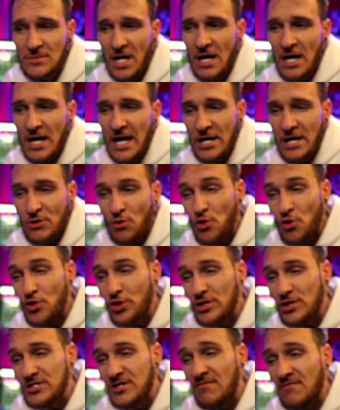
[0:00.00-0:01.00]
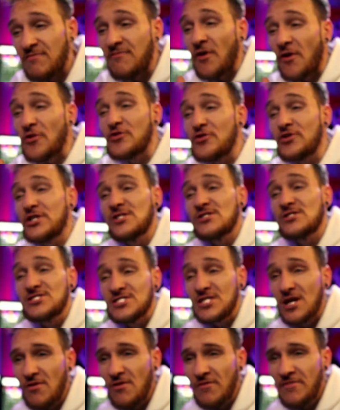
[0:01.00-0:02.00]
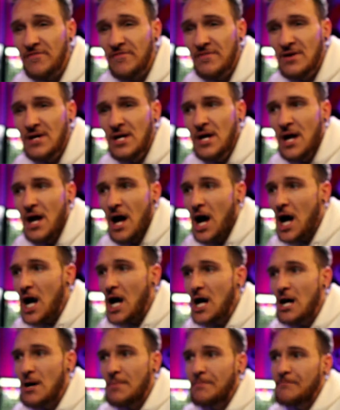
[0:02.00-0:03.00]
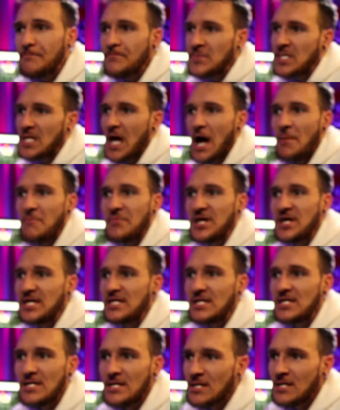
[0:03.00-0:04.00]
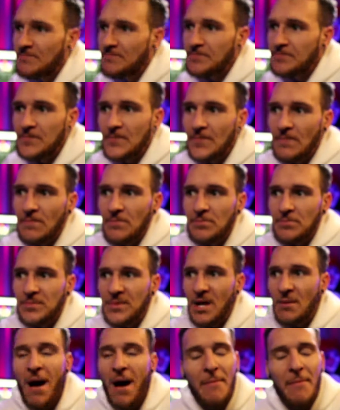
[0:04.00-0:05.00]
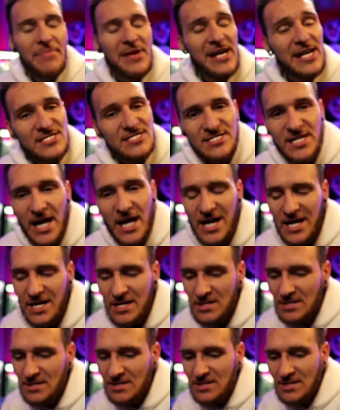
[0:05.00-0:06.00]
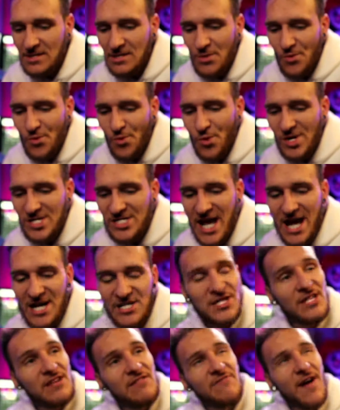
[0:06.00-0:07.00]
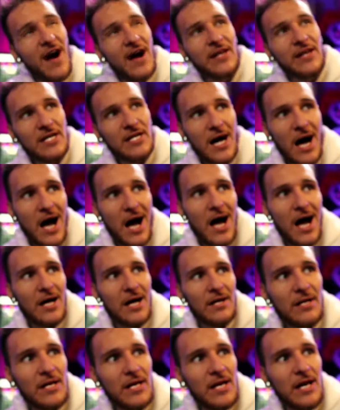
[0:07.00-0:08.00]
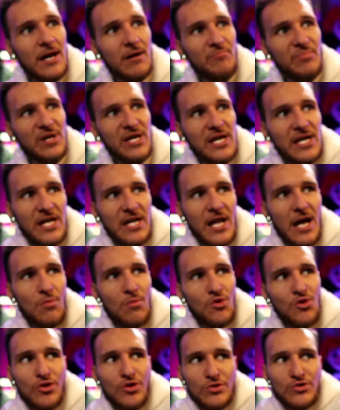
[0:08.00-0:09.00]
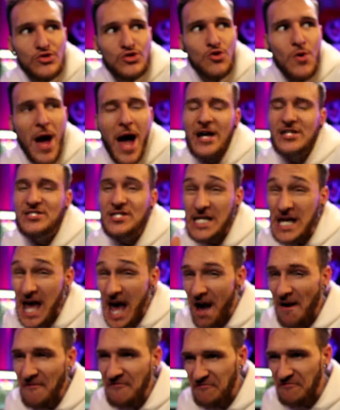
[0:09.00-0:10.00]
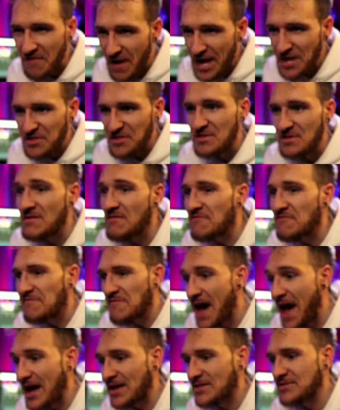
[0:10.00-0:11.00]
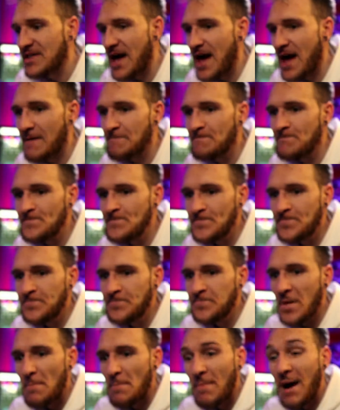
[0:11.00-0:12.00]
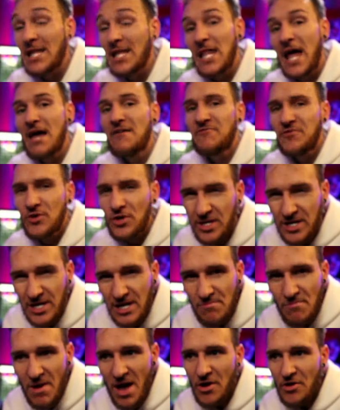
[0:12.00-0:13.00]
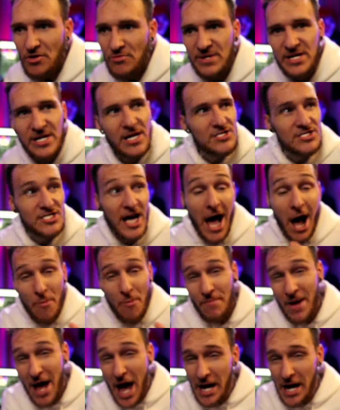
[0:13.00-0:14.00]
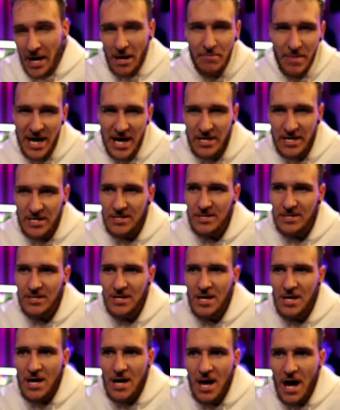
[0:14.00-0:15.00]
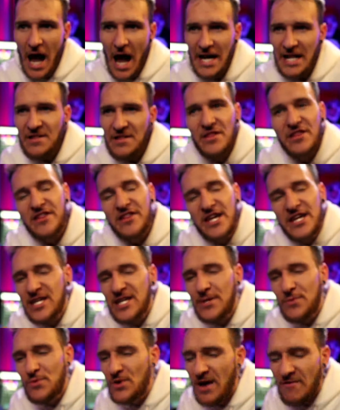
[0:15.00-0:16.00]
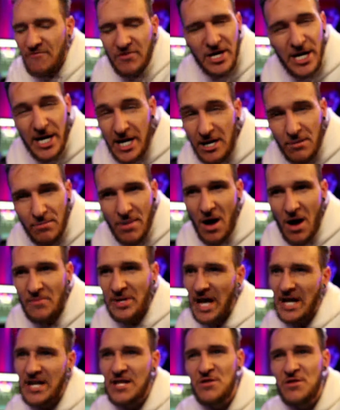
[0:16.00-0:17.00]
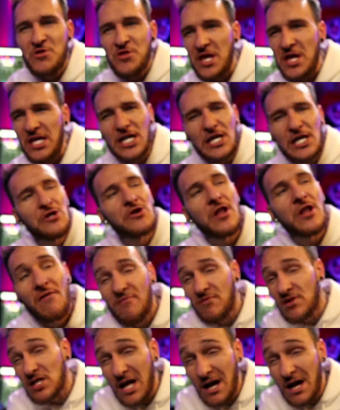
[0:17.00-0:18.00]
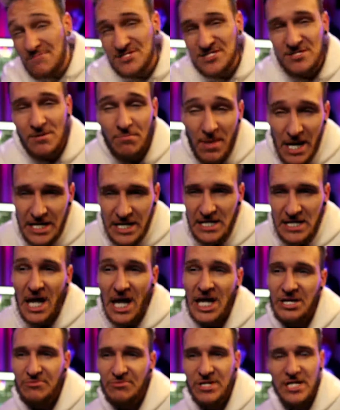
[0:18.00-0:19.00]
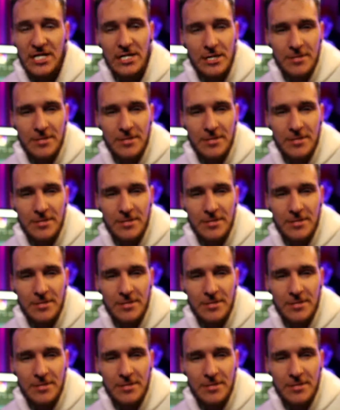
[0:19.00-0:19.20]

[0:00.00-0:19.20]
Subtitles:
In order to further yourself, I mean, my biggest thing was actually finding God and being able to actually have faith in the fact that my life could get better because of how bad I made it. I didn't think he would ever care about me. I didn't think he could ever love somebody like me.